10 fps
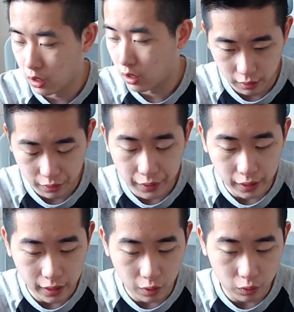I think
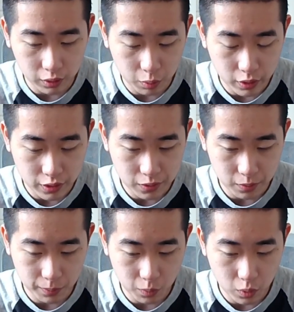I only want
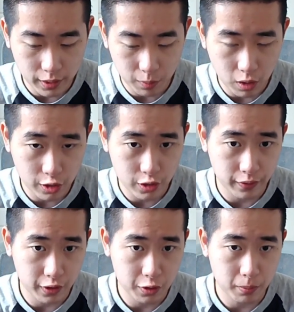1 watch of
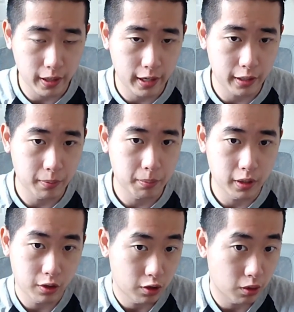each brand,
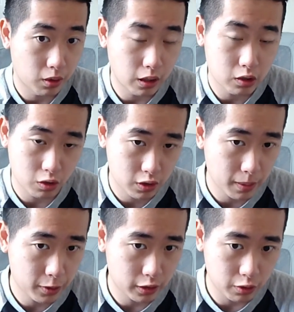but things are
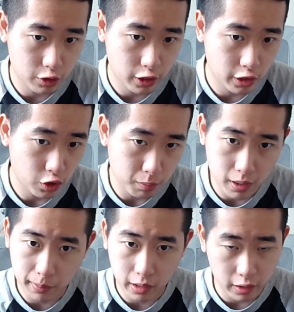subject to change.
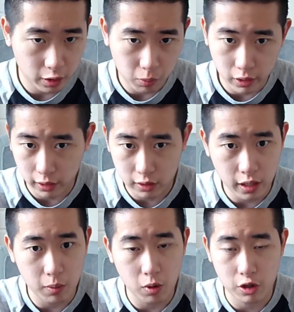Maybe I'll end up wanting a
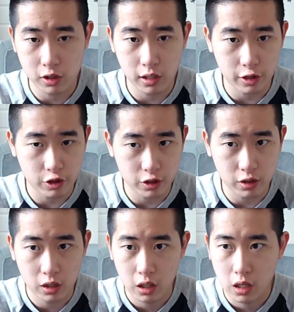10 watch
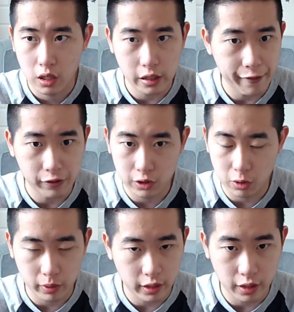collection. Definitely
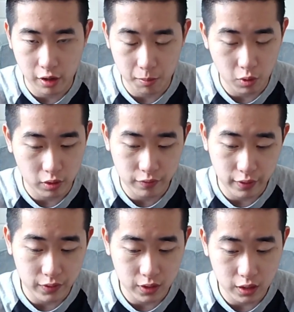don't want anything more than
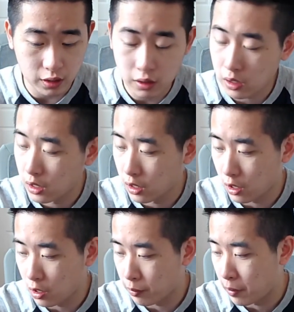15.
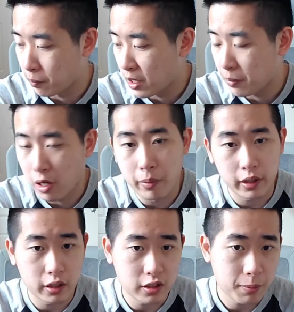And maybe I'll
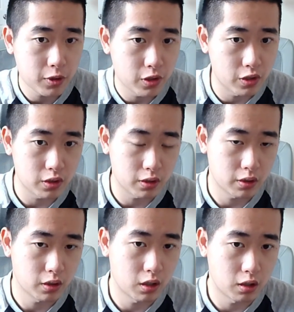make exceptions
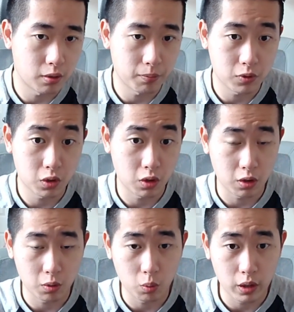to
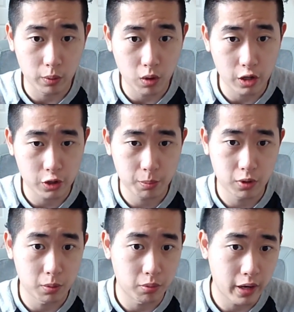the 1 watch
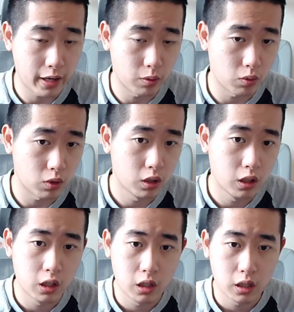per brand rule,
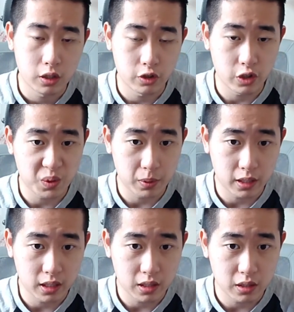just
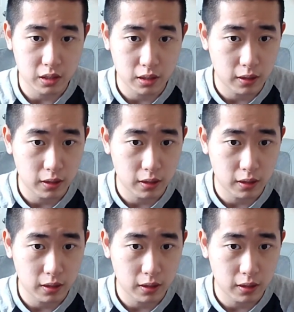because